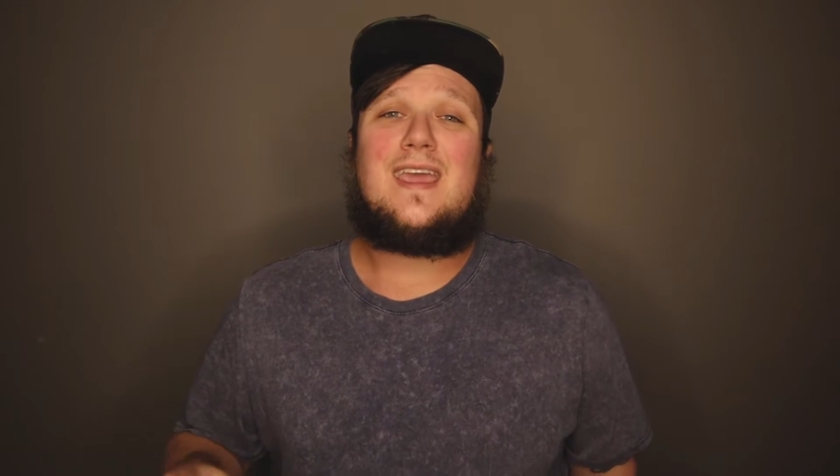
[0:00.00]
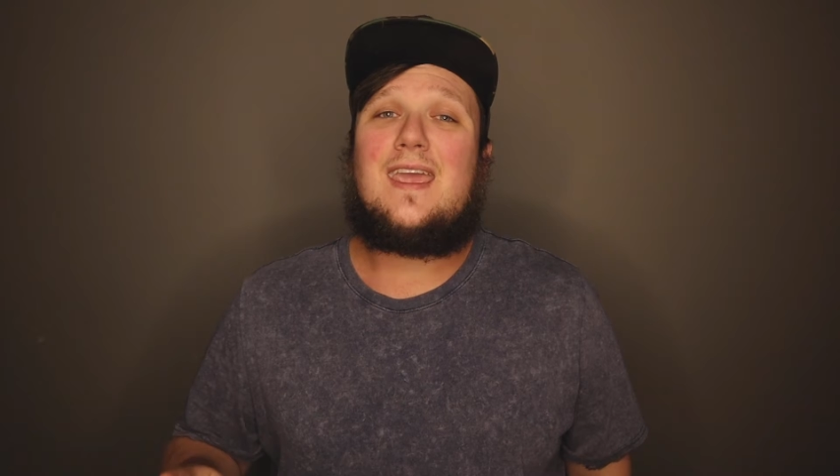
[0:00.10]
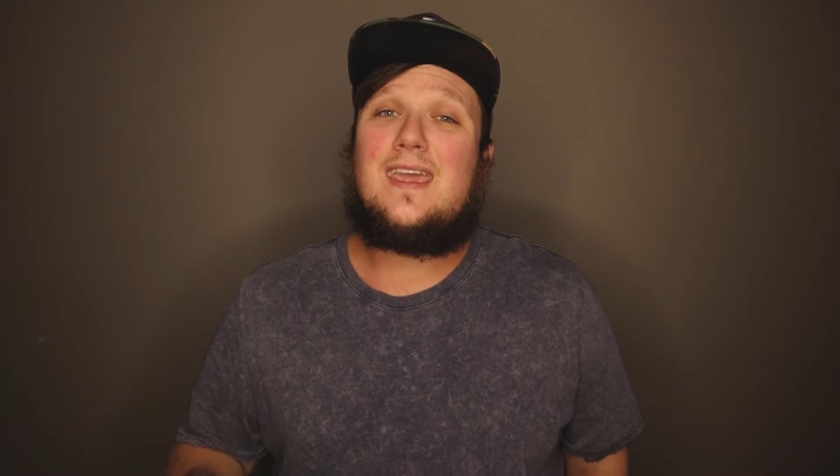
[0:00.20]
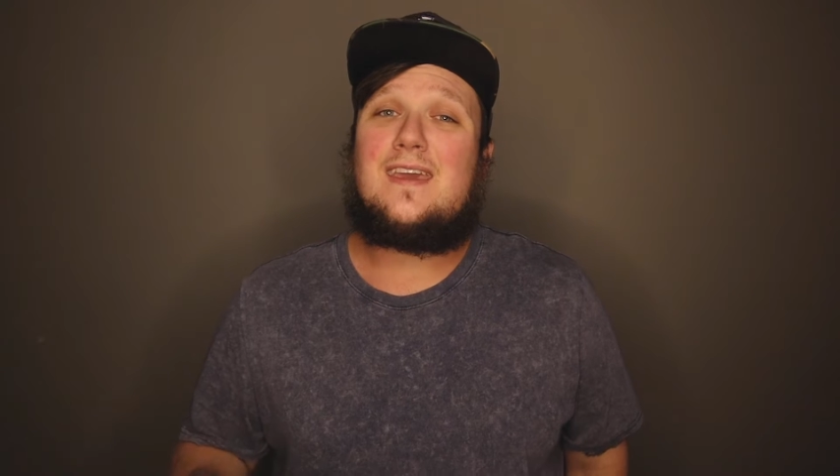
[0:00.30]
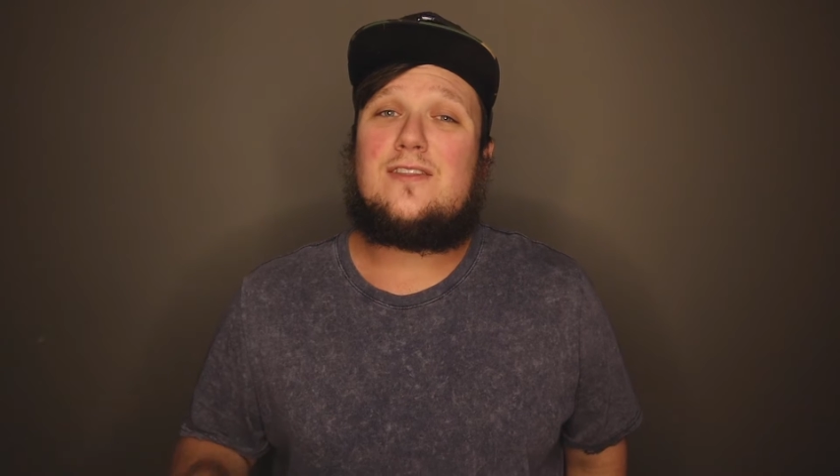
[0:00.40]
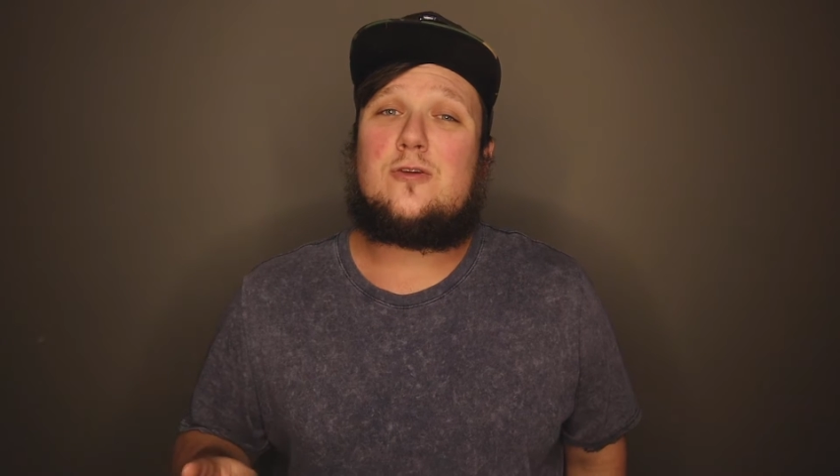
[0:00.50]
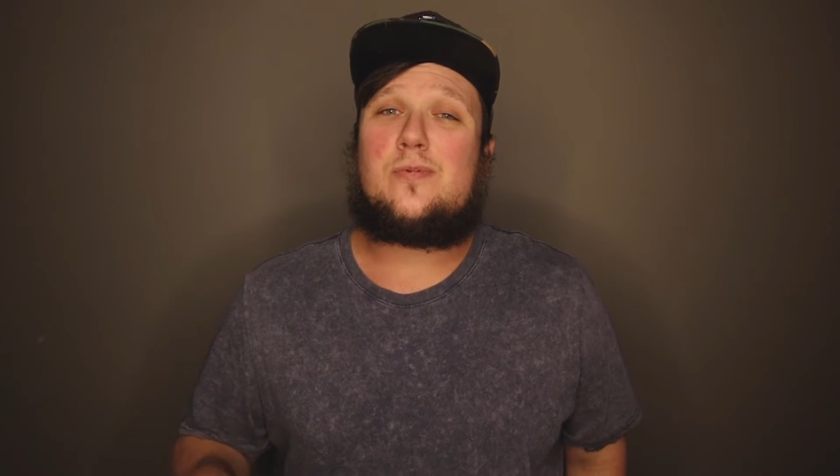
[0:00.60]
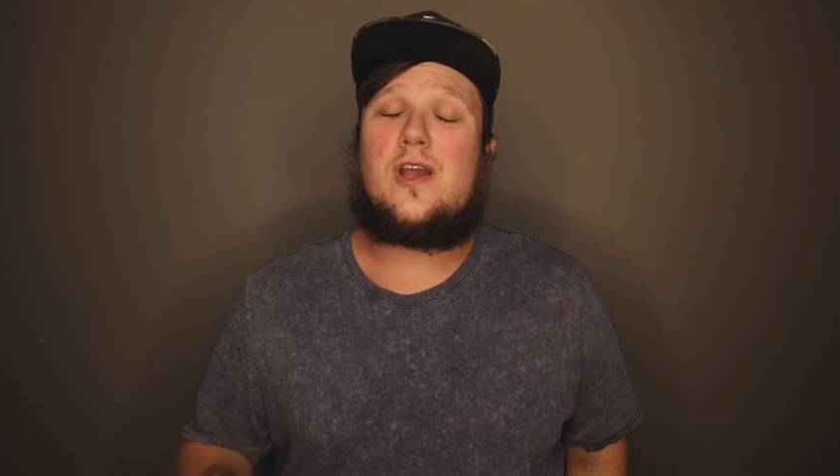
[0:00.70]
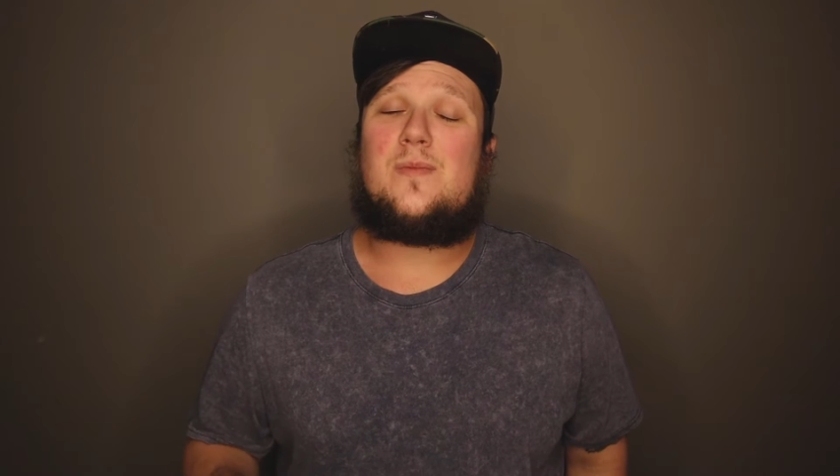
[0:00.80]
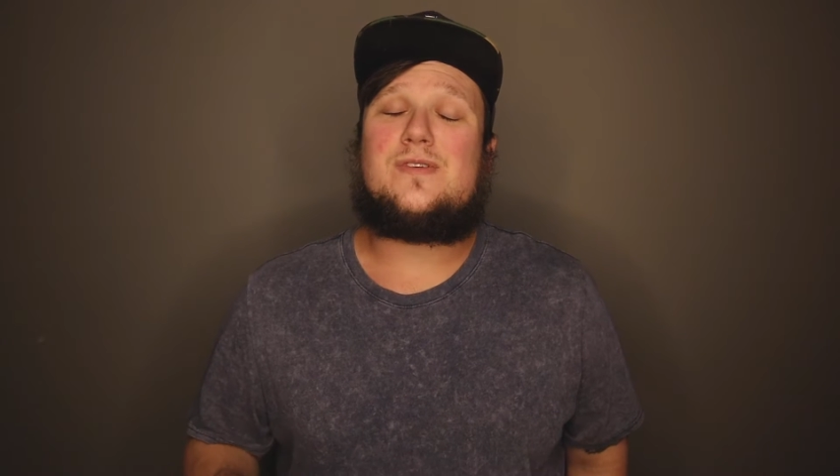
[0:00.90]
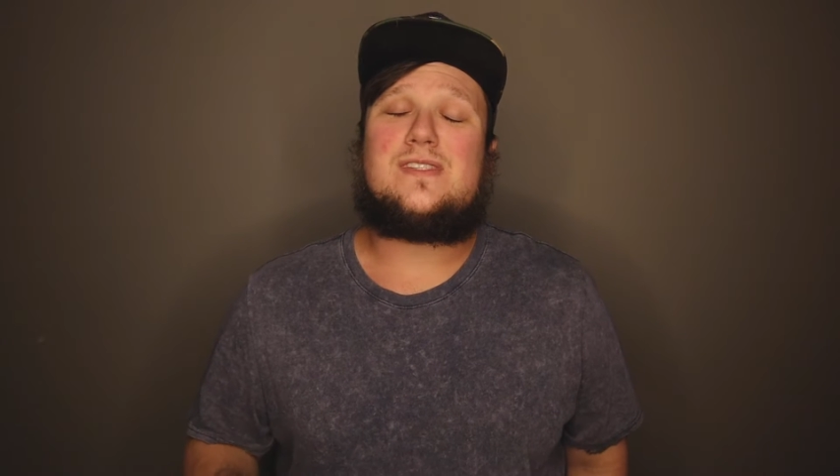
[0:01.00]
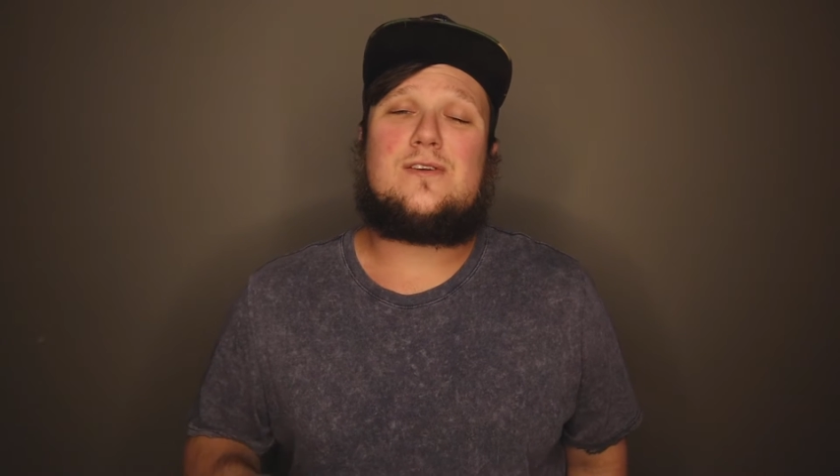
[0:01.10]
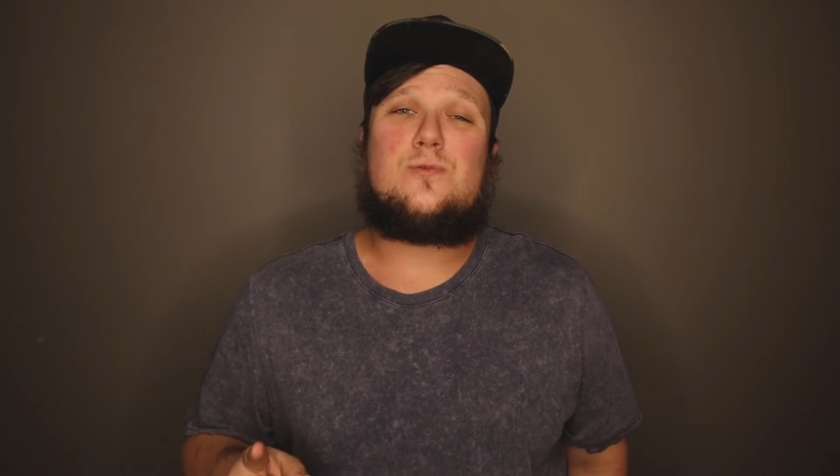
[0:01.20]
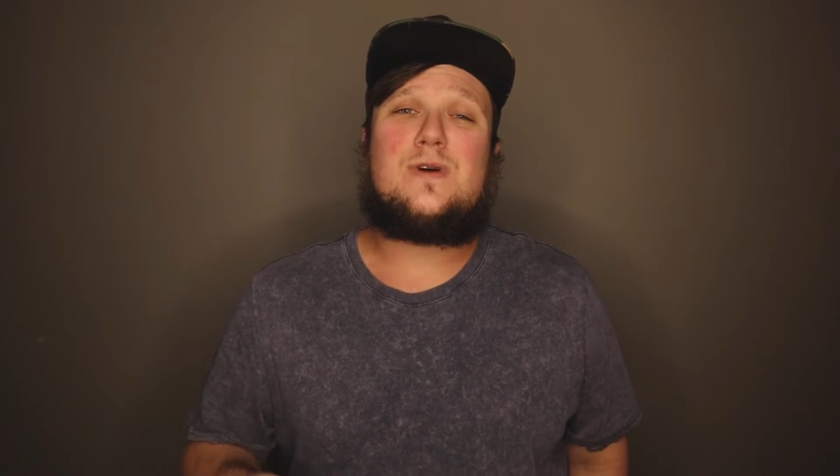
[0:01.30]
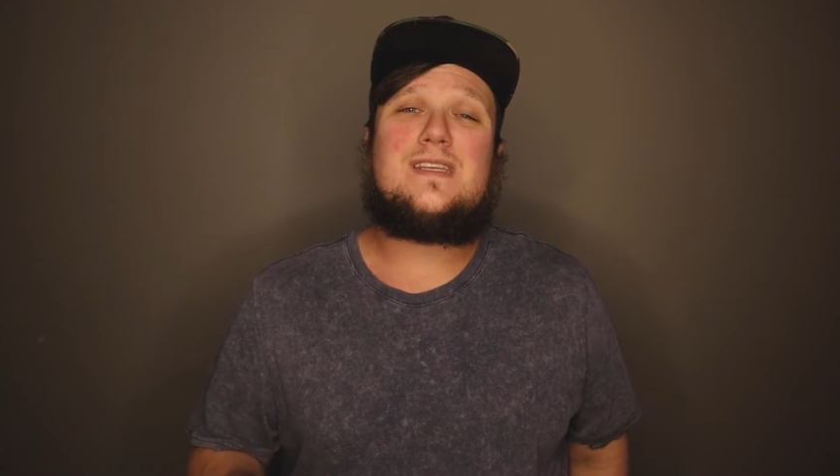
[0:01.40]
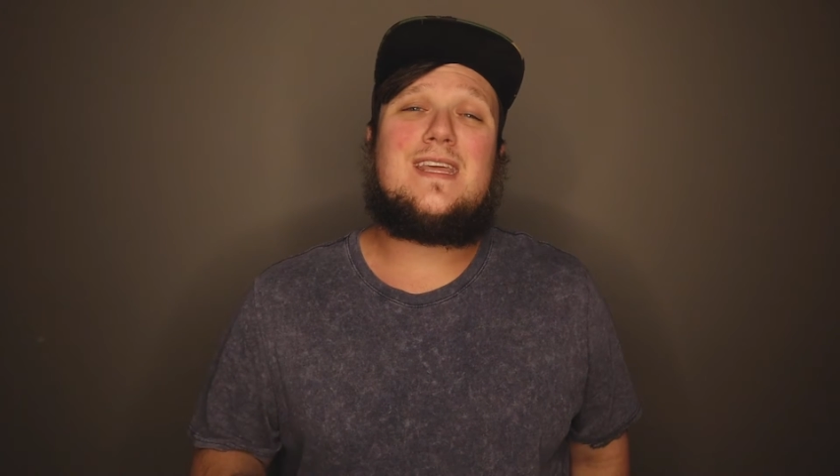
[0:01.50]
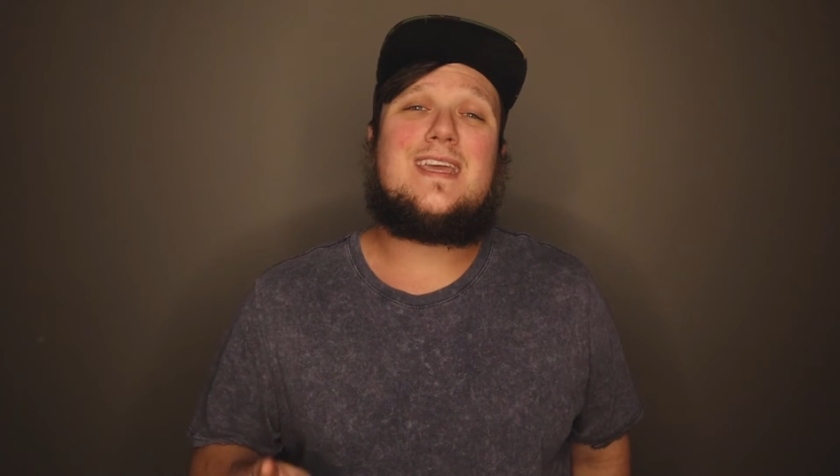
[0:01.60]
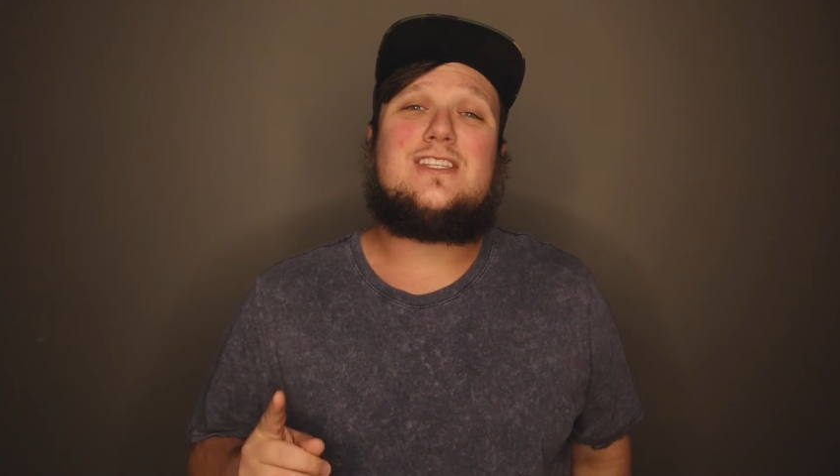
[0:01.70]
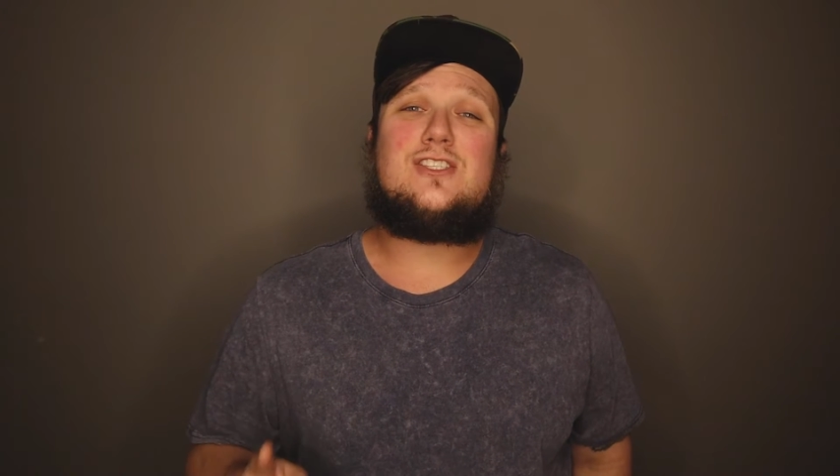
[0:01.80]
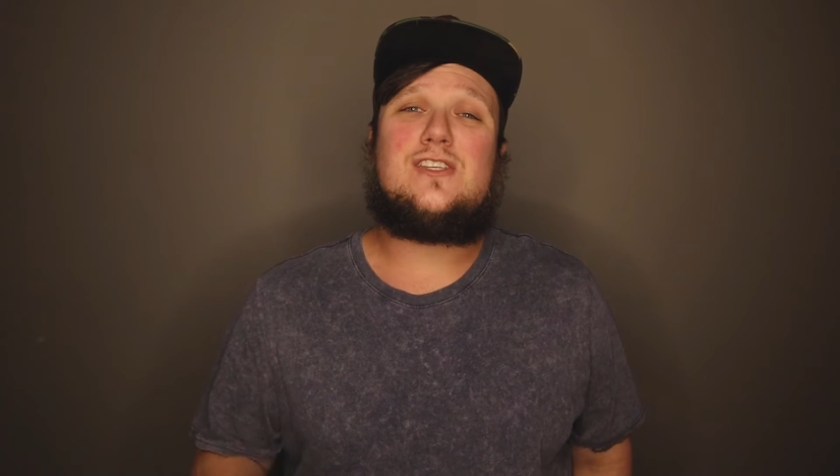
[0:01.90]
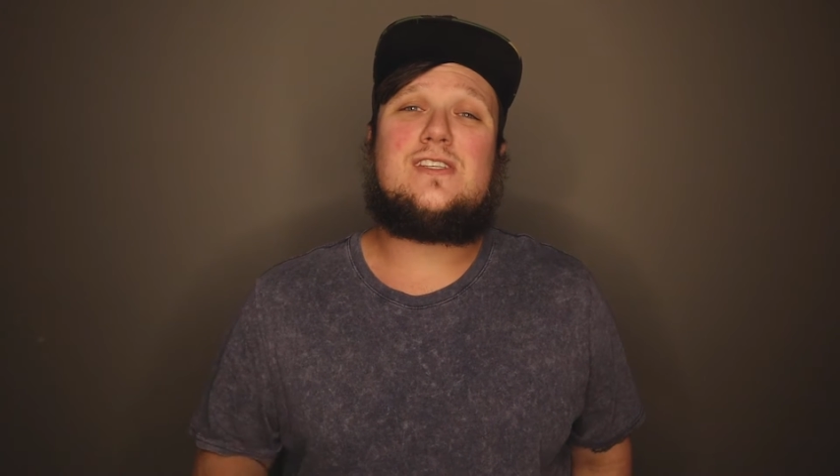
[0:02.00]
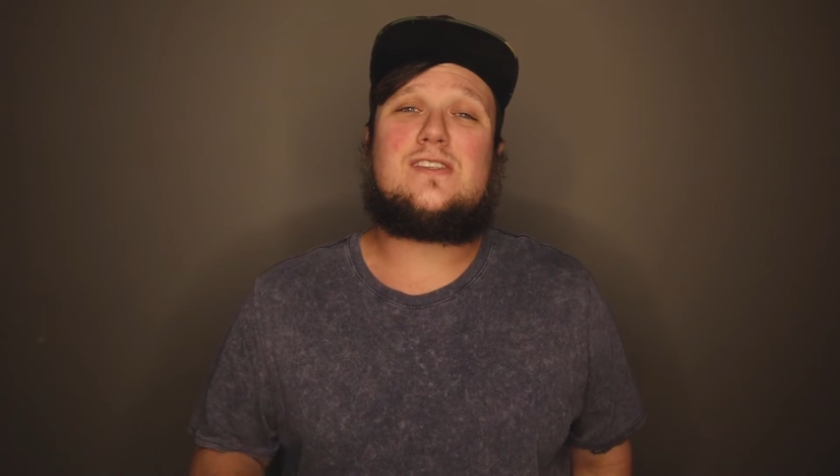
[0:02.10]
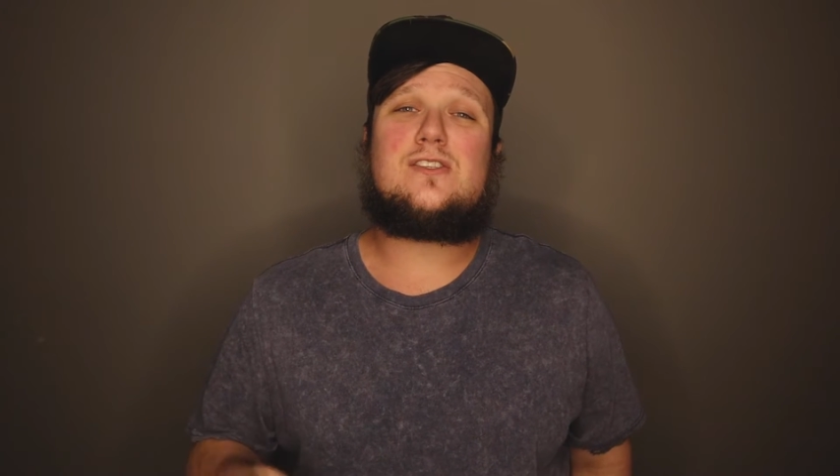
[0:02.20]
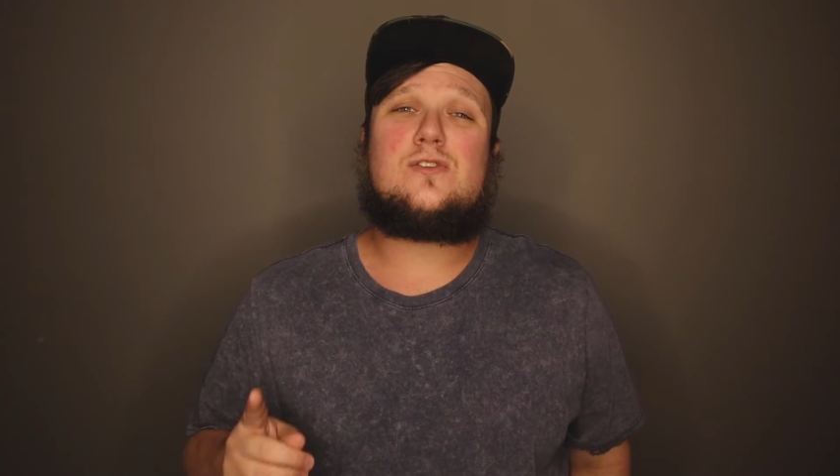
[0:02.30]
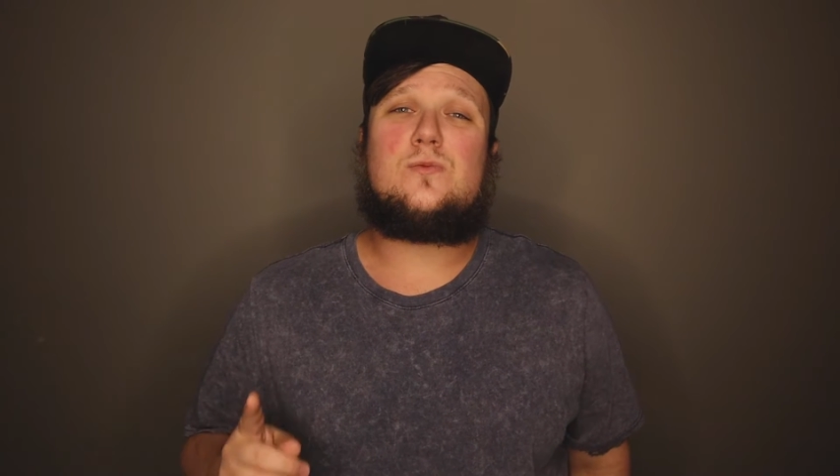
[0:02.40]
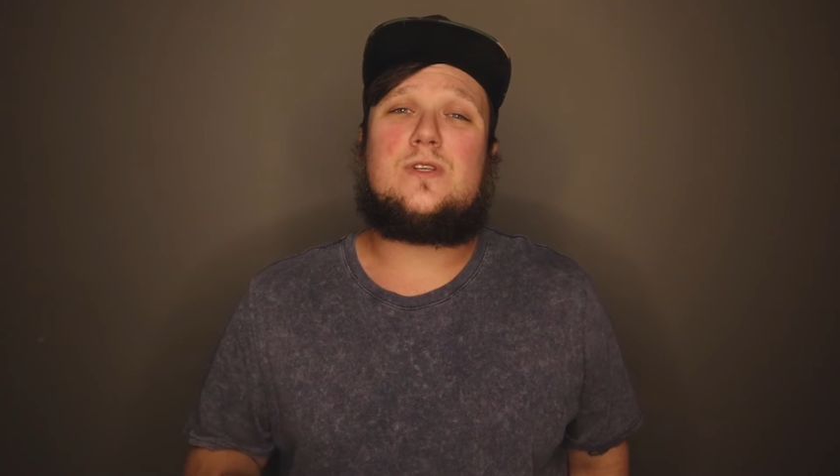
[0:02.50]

and the promise that one day Jesus